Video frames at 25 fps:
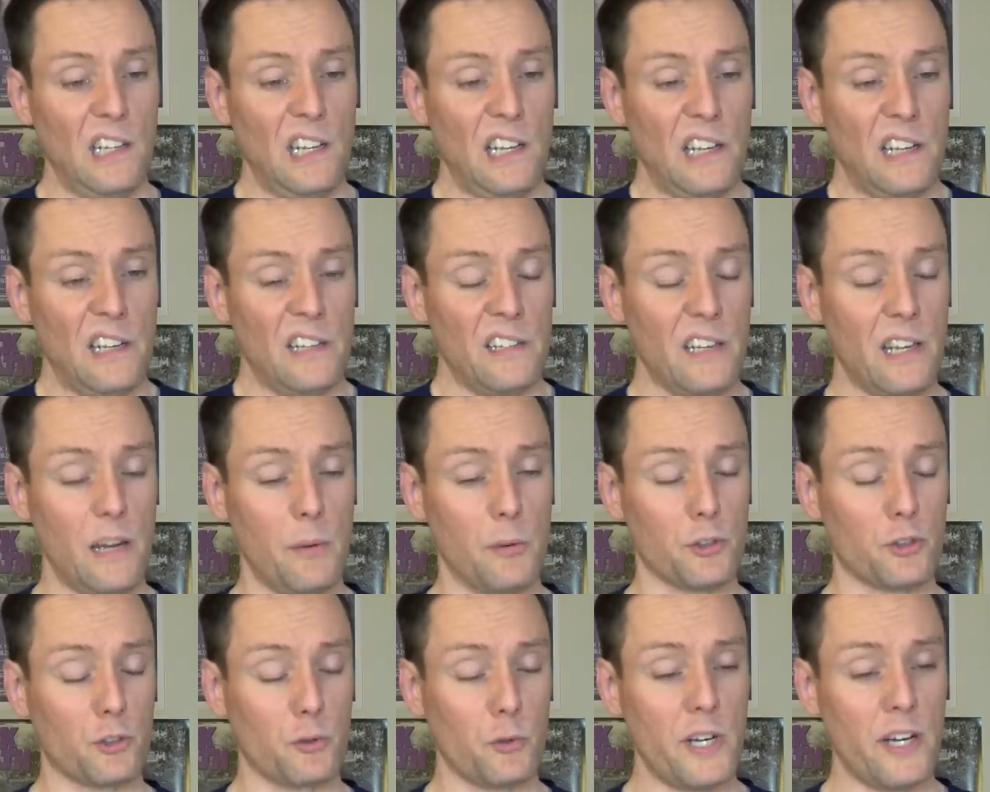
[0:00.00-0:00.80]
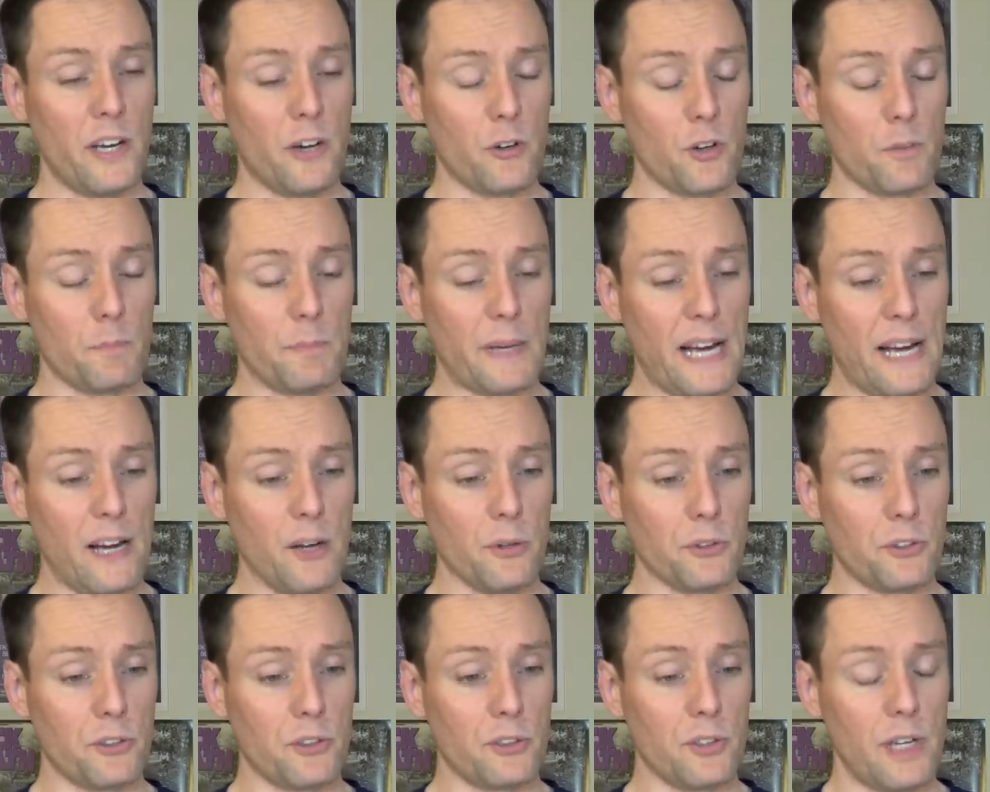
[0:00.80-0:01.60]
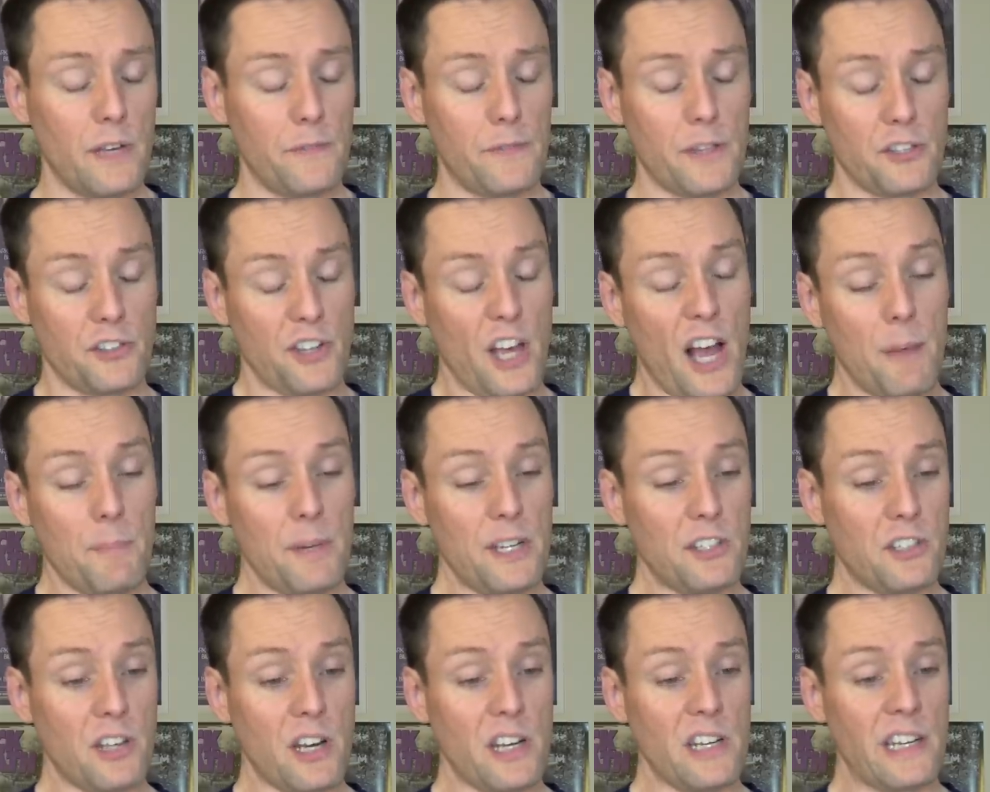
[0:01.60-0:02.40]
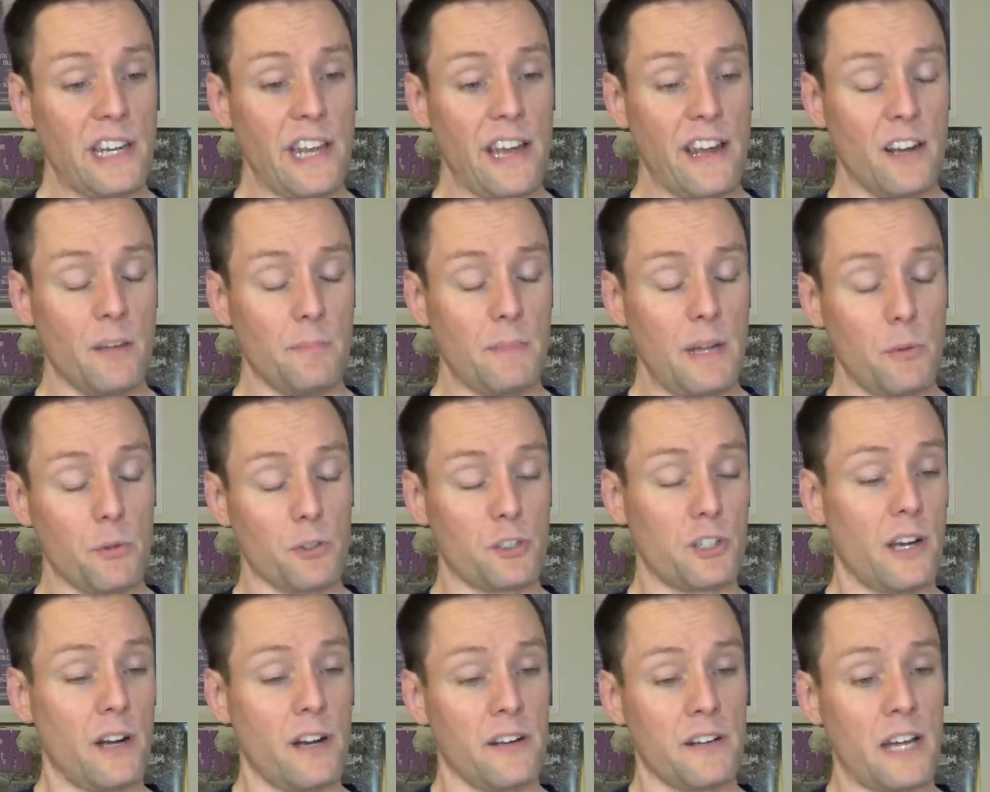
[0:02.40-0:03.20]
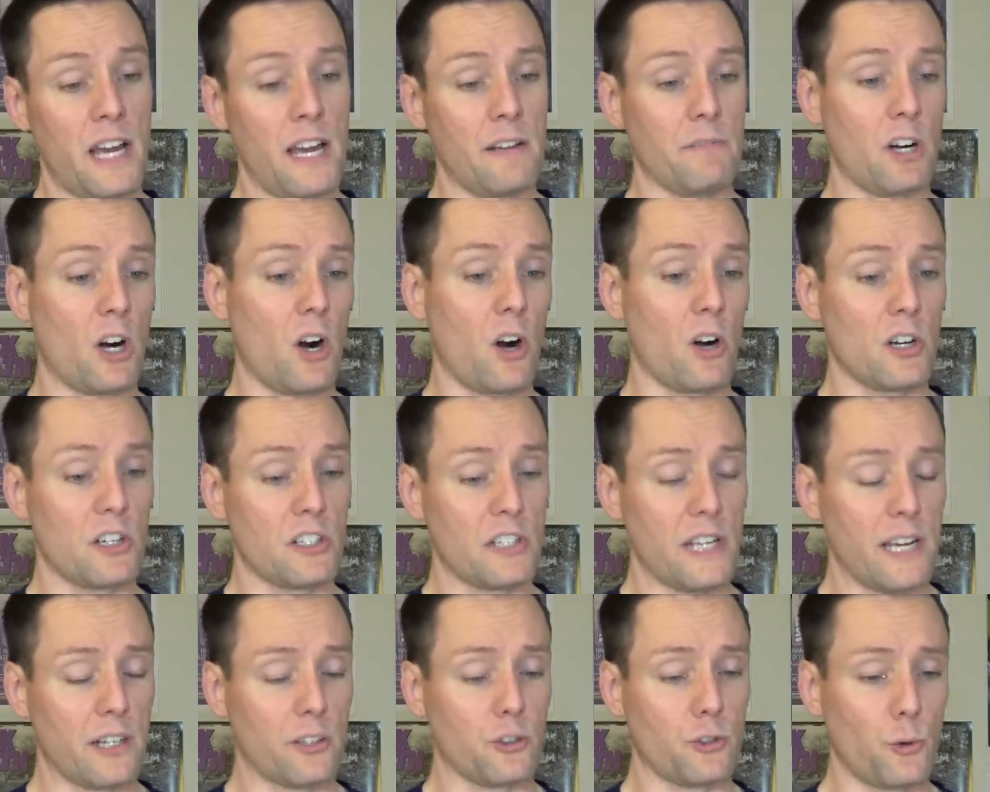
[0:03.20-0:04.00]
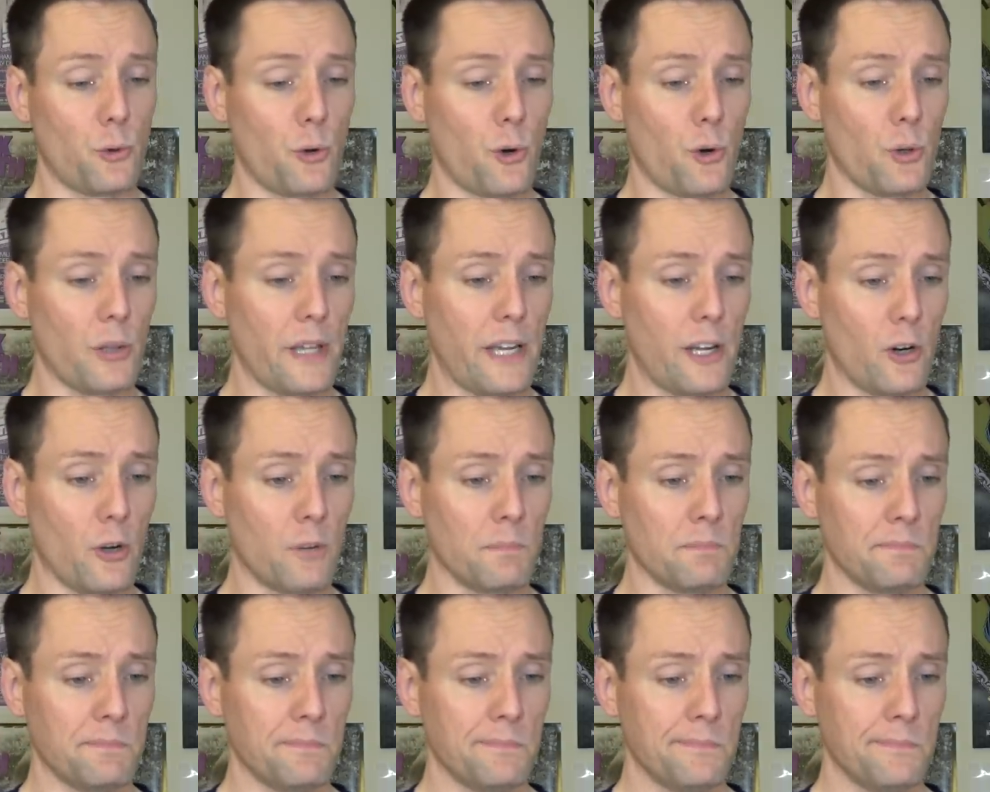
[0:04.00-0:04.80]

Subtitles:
He was 300 pounds. If the zombies didn't get him, he was gonna die of a heart attack sooner or later.